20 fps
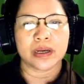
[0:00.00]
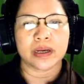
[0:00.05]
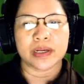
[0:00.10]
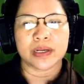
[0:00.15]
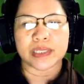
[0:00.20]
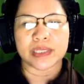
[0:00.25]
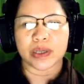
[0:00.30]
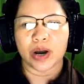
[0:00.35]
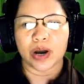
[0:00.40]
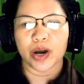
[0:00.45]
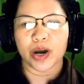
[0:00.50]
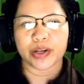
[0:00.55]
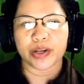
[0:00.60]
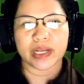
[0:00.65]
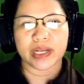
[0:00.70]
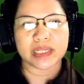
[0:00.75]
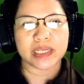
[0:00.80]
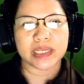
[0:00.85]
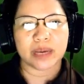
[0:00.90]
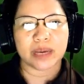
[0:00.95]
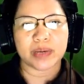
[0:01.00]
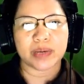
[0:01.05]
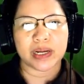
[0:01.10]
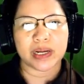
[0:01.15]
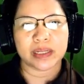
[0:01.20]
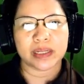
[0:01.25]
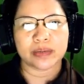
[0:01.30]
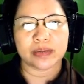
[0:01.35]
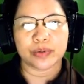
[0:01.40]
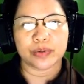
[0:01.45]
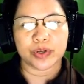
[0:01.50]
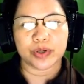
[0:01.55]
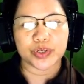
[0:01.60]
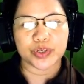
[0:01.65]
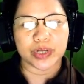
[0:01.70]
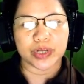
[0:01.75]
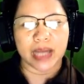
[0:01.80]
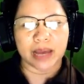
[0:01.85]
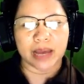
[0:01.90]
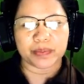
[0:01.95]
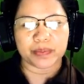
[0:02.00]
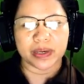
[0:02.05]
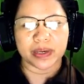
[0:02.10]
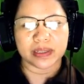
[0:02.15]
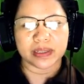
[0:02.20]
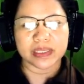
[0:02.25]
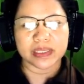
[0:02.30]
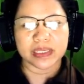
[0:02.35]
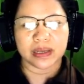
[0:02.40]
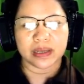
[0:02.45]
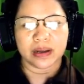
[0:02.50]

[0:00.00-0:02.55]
So how does chemical evolution happens?